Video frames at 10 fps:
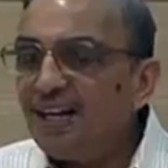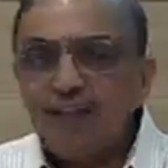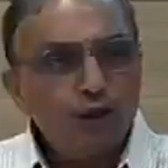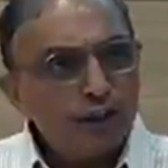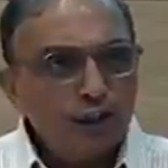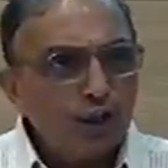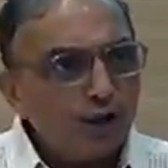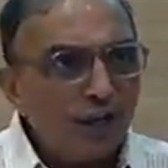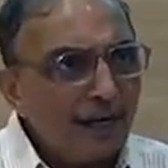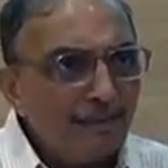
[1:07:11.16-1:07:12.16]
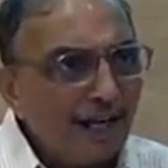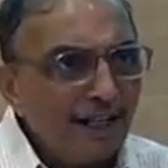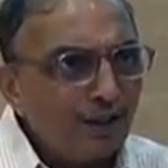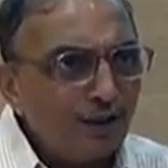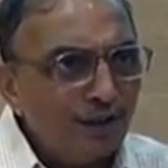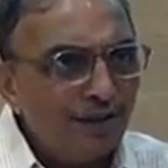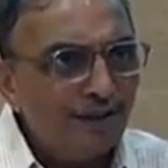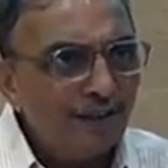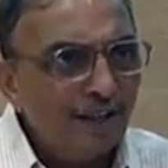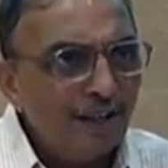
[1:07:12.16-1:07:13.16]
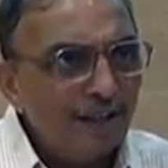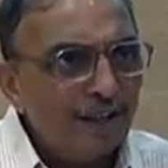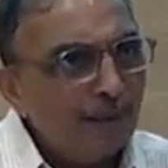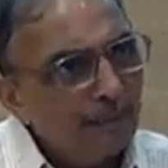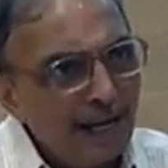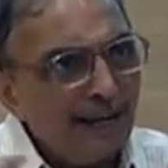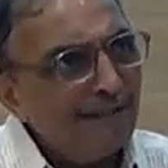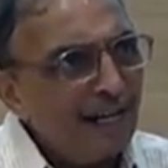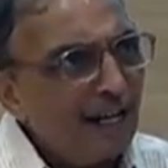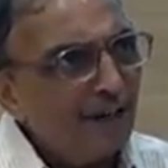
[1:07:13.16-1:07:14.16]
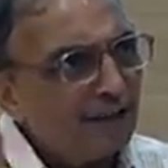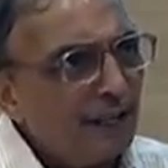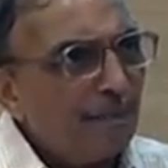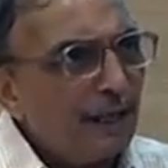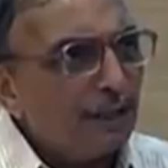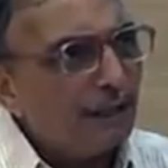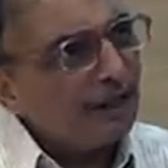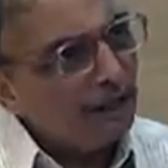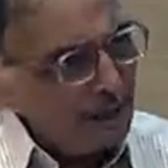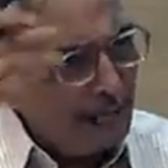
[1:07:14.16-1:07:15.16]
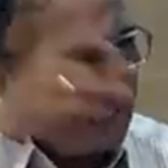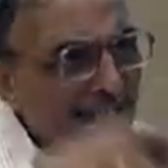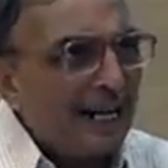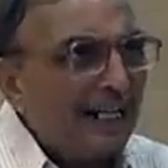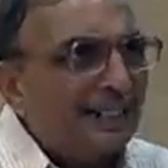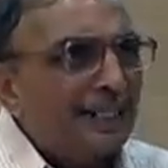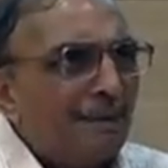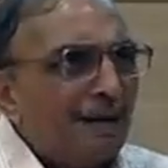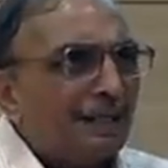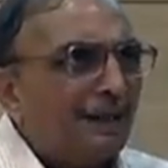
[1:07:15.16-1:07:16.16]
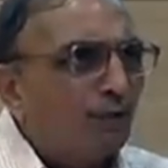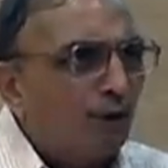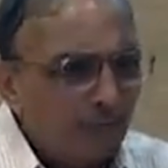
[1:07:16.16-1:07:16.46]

So this also can be understood. The behavior of C++ will be exactly same as Dumbo's